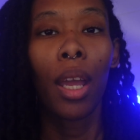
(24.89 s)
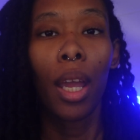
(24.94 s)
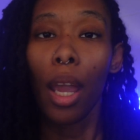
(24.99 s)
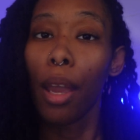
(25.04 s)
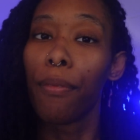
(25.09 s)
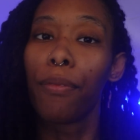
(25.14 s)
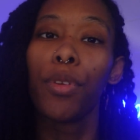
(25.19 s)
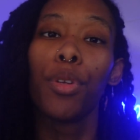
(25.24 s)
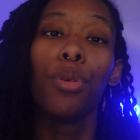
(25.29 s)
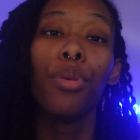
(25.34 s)

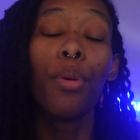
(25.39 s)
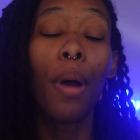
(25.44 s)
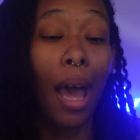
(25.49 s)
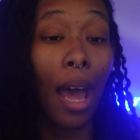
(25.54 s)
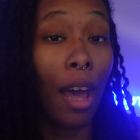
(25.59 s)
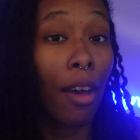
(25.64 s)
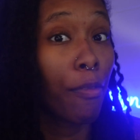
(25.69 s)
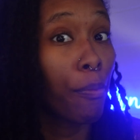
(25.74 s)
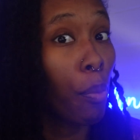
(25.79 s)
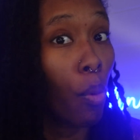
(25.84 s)
If you
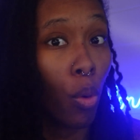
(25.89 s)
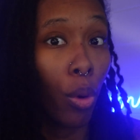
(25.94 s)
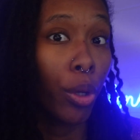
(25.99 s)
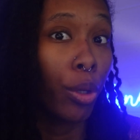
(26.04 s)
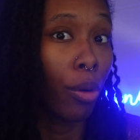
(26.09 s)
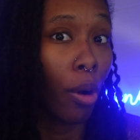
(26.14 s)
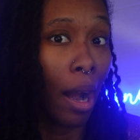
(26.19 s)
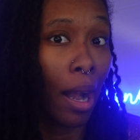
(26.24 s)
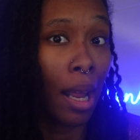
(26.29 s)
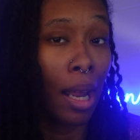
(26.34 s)
have poor
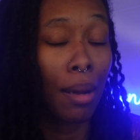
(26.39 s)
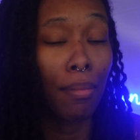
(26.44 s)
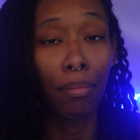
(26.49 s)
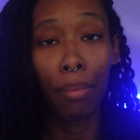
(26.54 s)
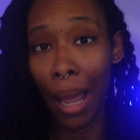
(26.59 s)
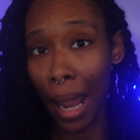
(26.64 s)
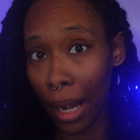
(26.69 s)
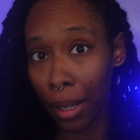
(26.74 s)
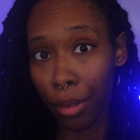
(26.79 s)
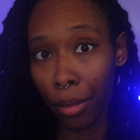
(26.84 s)
credit,
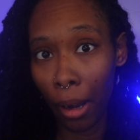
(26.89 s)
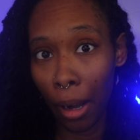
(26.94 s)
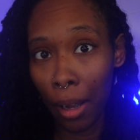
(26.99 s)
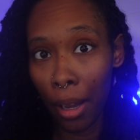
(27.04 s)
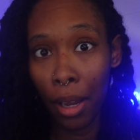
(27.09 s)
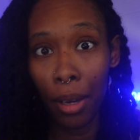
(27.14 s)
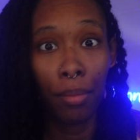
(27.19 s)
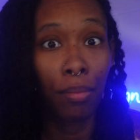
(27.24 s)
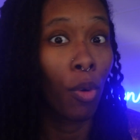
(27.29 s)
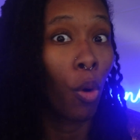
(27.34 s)
bad
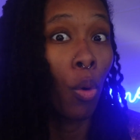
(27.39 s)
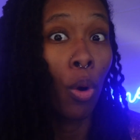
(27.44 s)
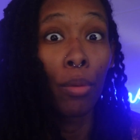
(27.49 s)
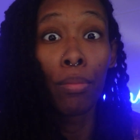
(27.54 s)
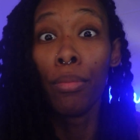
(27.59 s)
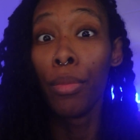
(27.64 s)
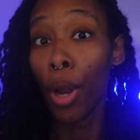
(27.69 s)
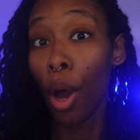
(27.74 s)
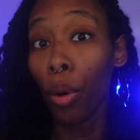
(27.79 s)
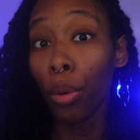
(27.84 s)
credit, or
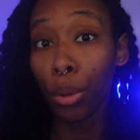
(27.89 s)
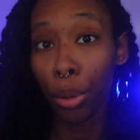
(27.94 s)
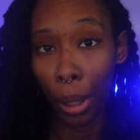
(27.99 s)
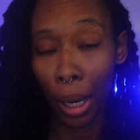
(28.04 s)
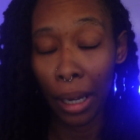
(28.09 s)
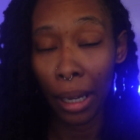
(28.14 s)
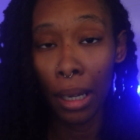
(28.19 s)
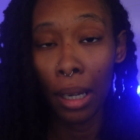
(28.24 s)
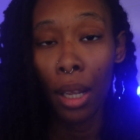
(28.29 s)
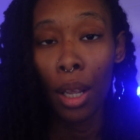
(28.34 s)
no
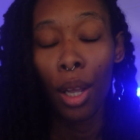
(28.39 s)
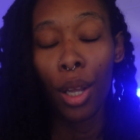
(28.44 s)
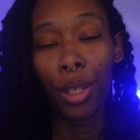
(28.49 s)
credit,